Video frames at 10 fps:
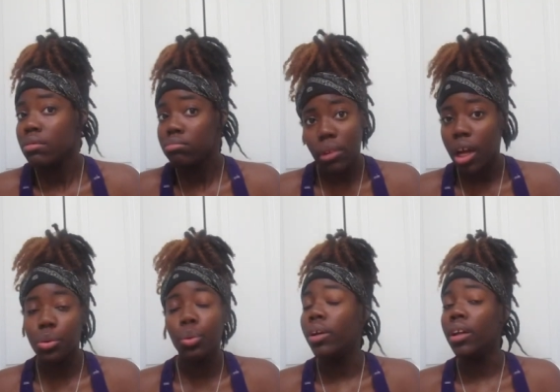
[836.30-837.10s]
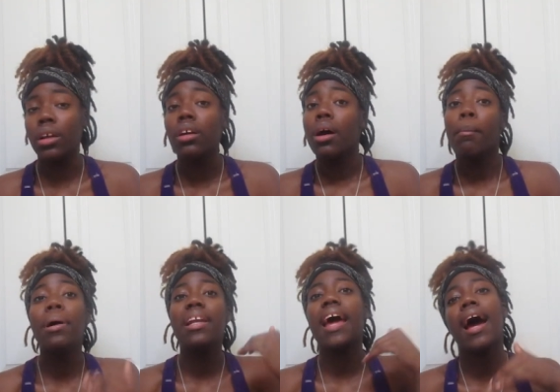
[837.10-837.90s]
Not doing it.
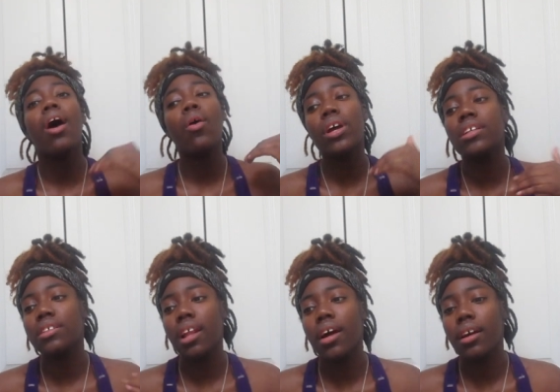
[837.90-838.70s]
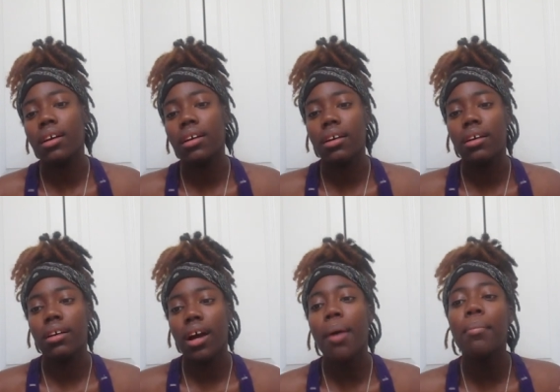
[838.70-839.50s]
But now it's like
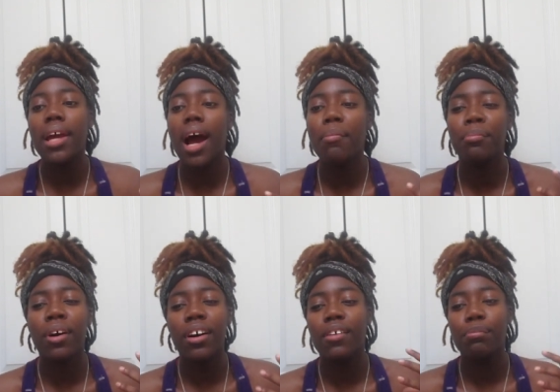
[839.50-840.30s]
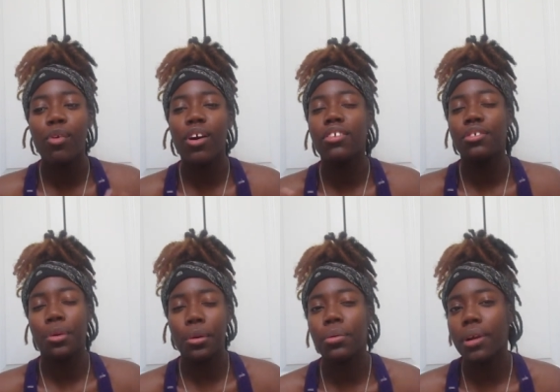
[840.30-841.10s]
I'm I'm more
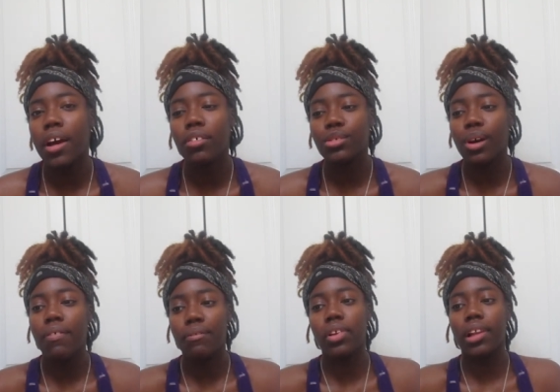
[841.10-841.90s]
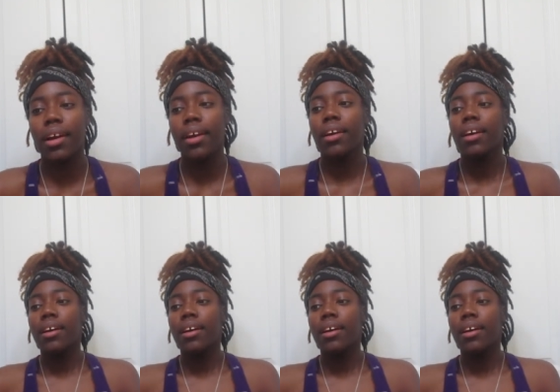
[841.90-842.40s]
adult now, so I feel like